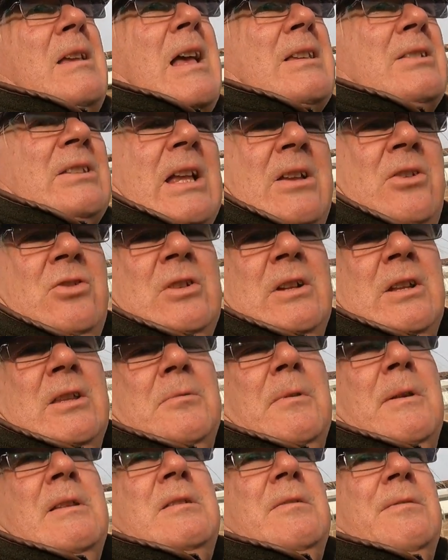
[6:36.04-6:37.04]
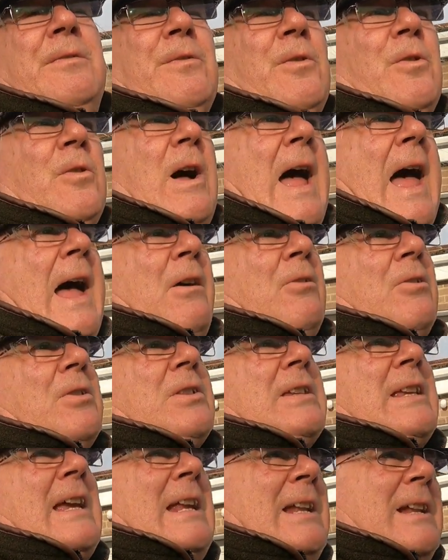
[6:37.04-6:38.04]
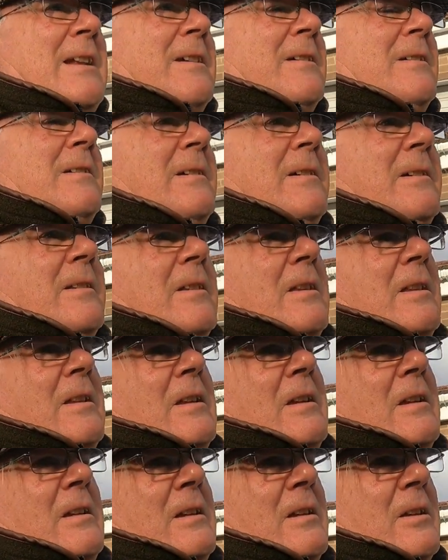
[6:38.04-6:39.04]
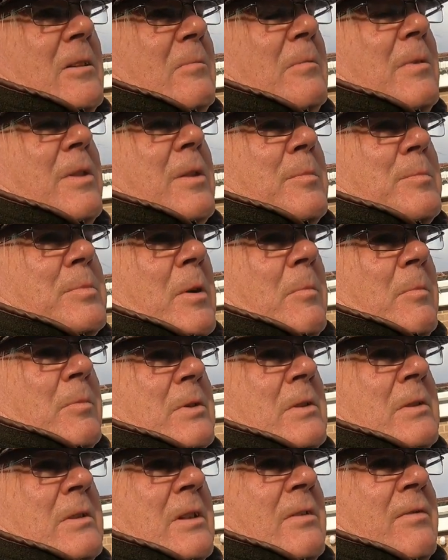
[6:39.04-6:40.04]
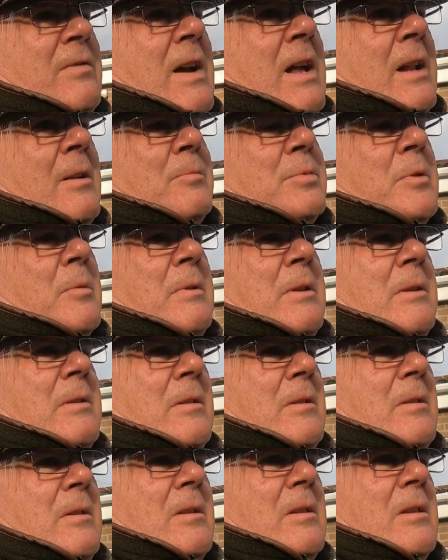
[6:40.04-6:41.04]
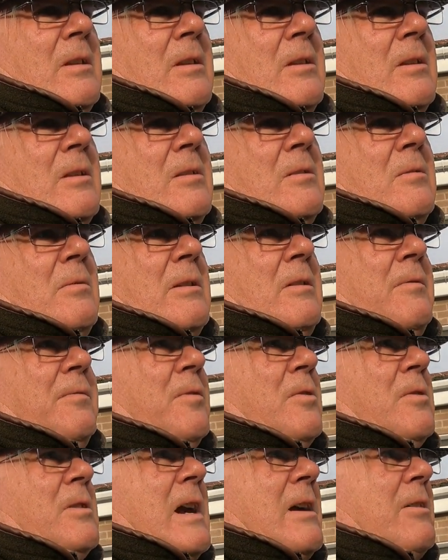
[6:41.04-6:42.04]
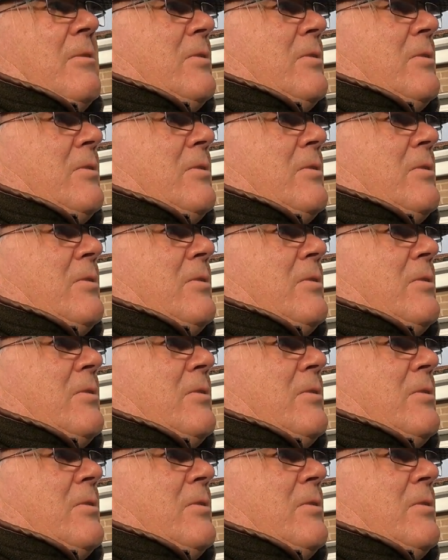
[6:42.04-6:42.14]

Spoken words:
essentially 24 hours in with the Brompton in the van, probably 24